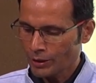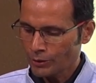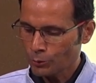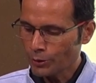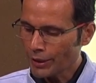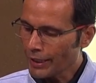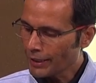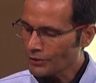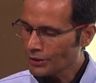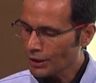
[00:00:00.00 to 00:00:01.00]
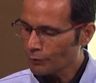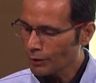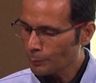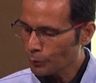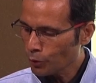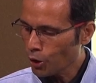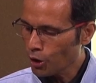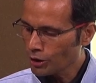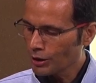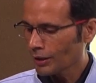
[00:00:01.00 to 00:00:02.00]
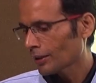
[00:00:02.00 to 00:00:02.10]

So, AH interval prolonged,